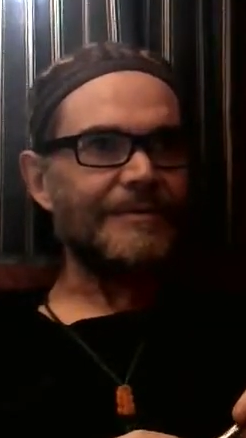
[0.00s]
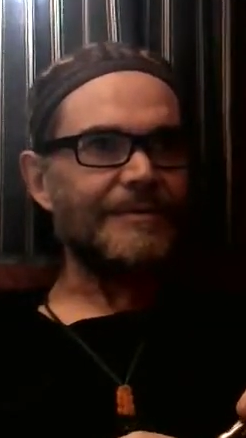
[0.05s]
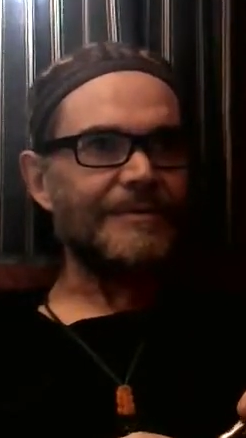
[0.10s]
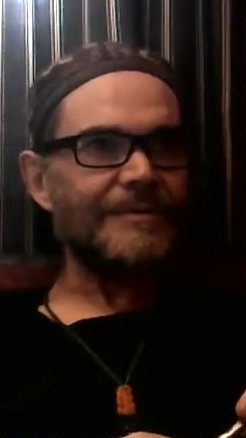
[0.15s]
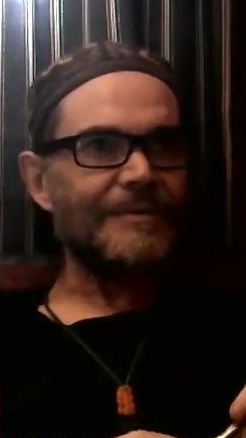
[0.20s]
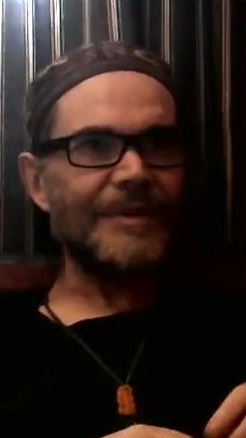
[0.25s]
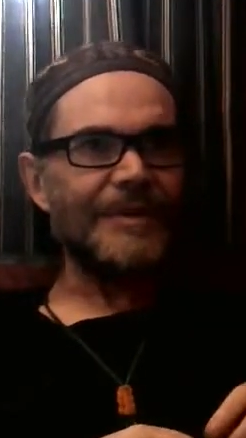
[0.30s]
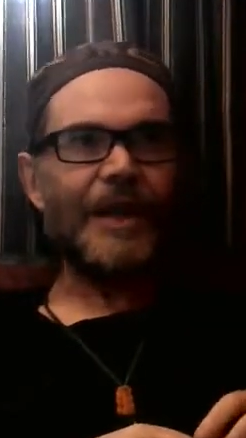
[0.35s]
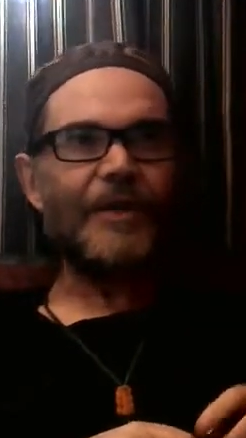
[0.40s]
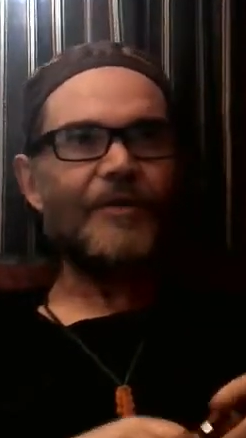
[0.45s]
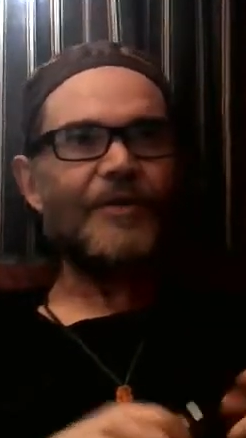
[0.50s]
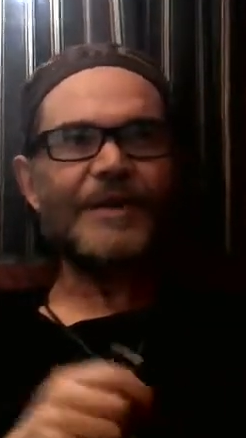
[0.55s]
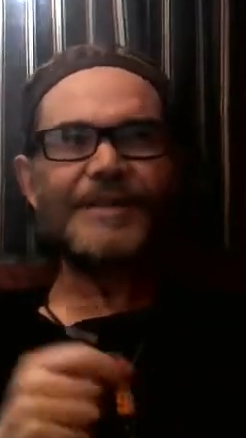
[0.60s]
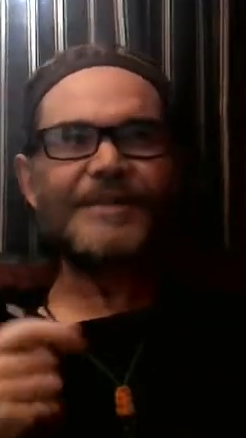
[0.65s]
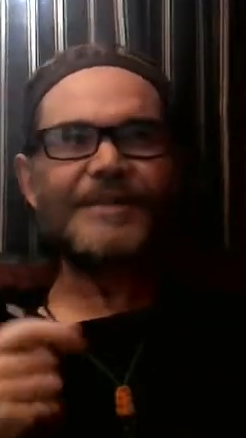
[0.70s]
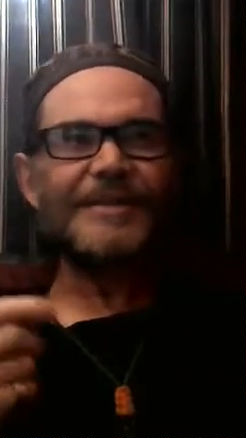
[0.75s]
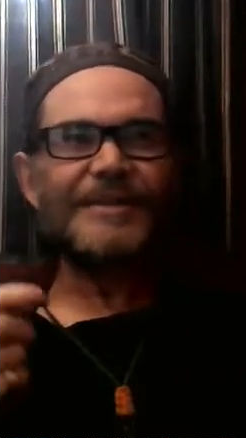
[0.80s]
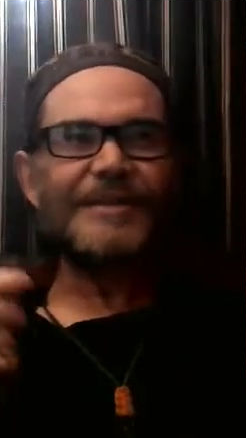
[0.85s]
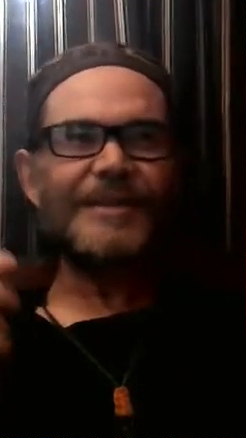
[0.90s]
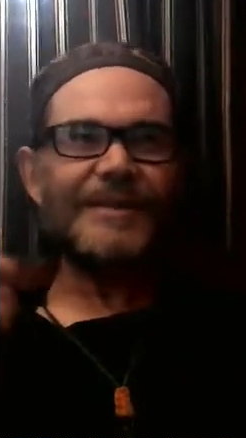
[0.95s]
No,
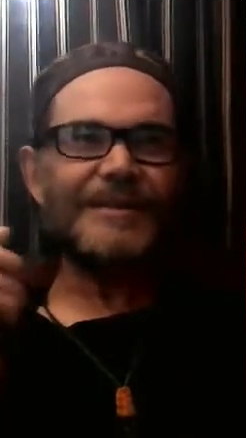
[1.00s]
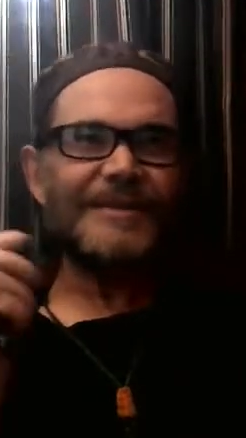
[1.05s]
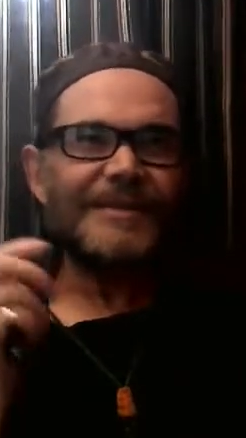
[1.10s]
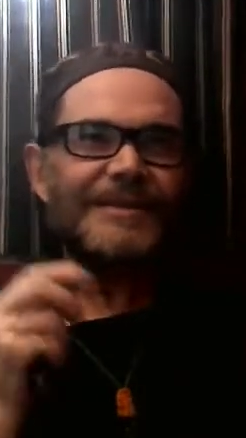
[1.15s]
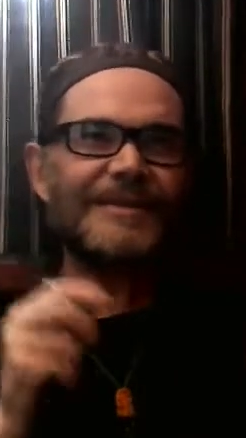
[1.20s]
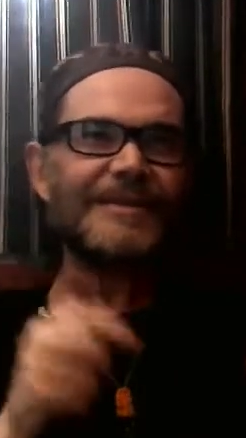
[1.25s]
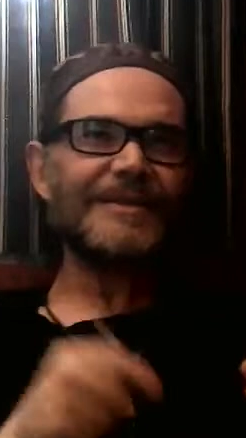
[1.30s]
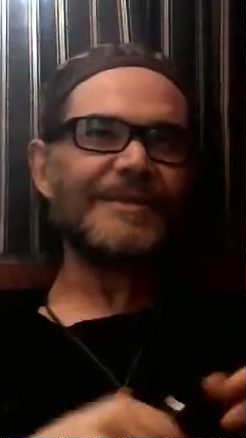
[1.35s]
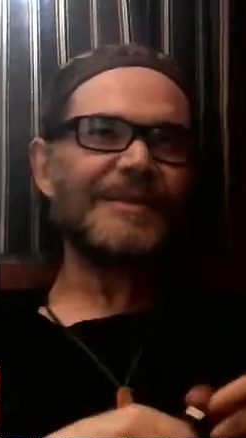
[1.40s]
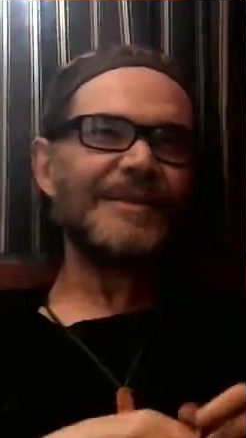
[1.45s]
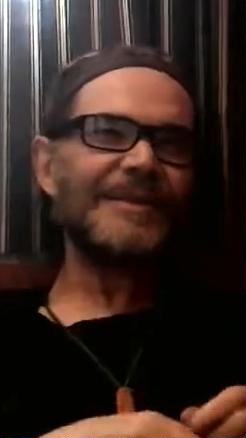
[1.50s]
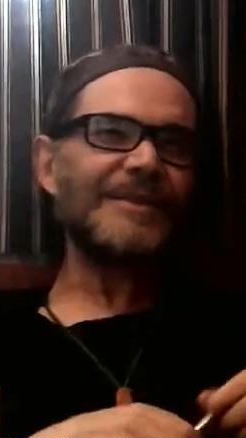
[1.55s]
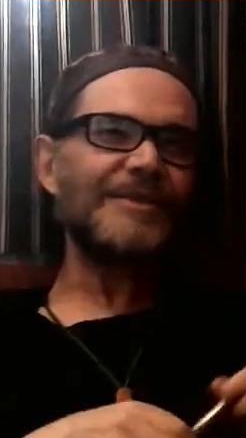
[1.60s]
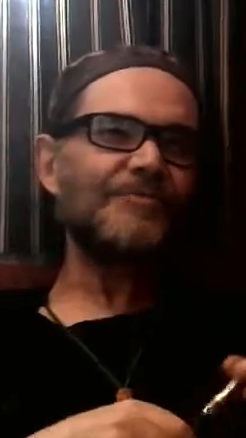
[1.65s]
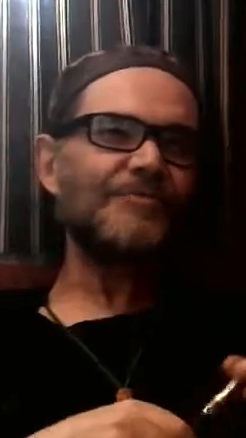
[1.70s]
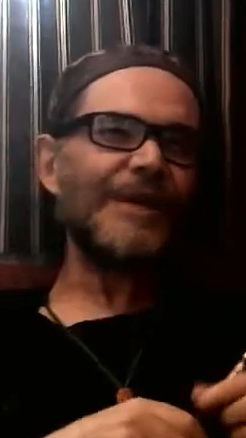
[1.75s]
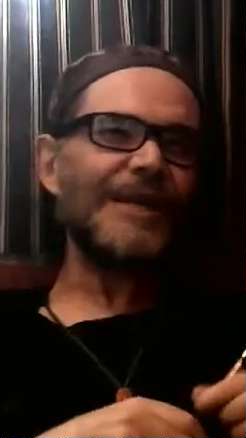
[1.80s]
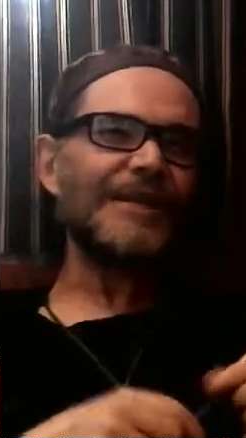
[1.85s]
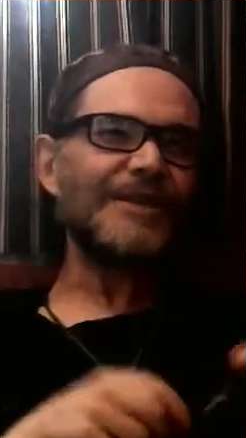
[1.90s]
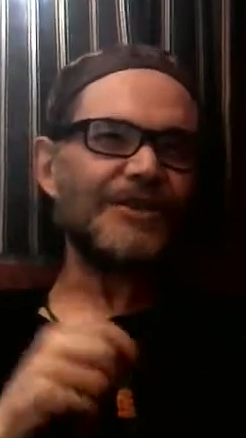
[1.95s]
this
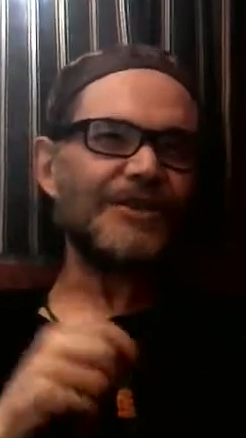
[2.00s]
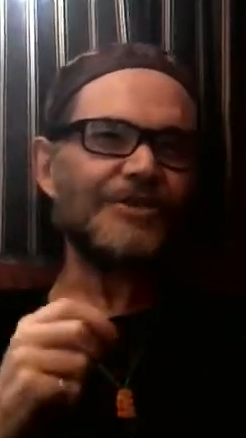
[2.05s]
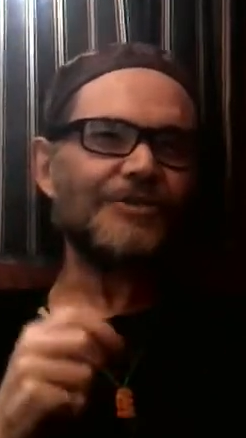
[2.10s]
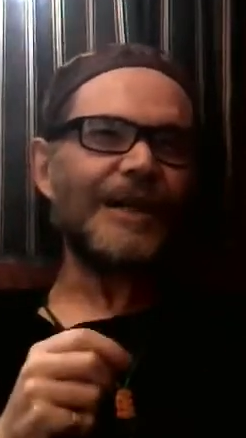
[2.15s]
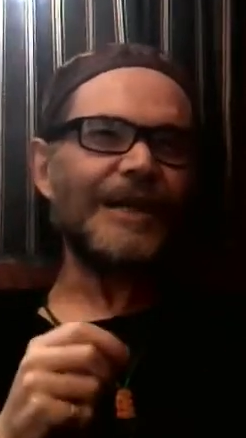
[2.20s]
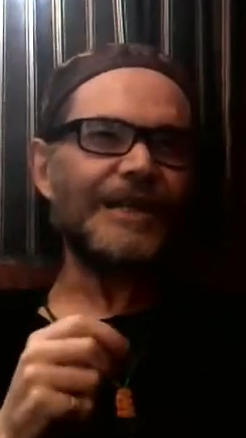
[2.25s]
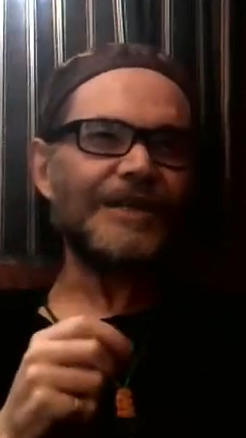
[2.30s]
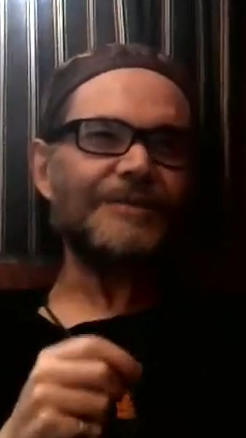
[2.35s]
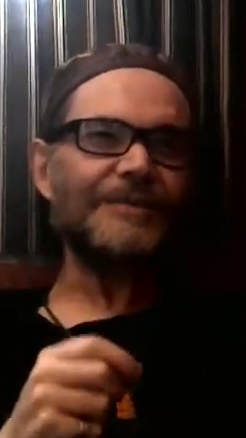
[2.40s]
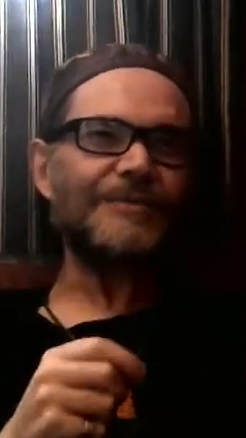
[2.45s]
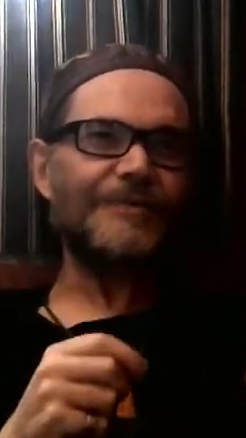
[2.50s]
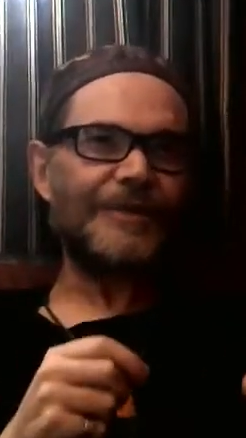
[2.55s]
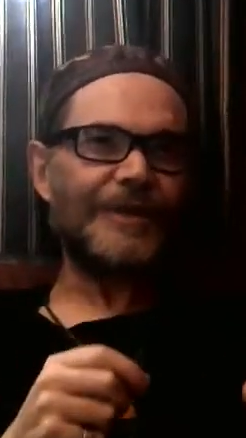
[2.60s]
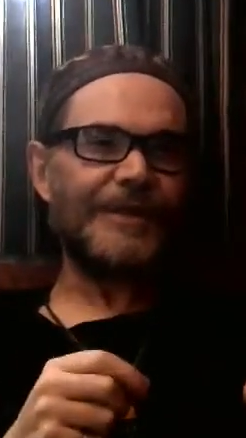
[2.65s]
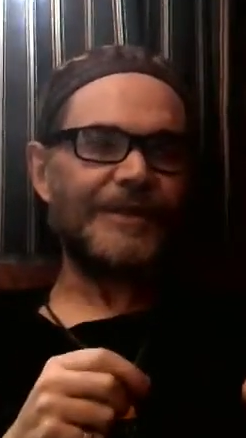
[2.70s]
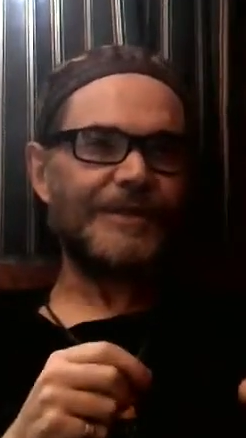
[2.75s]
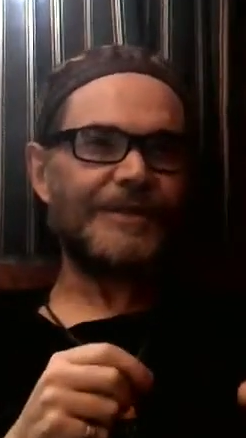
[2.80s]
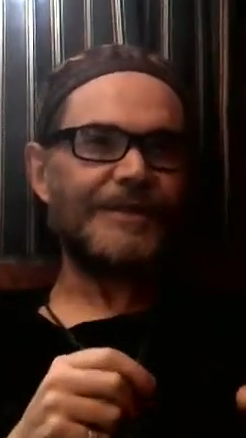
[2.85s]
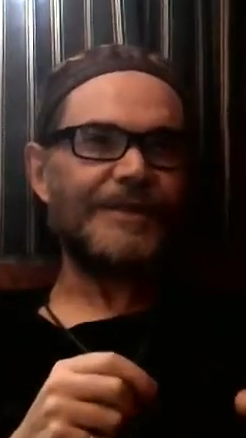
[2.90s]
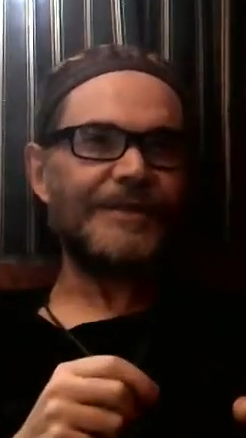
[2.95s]
is registration fees.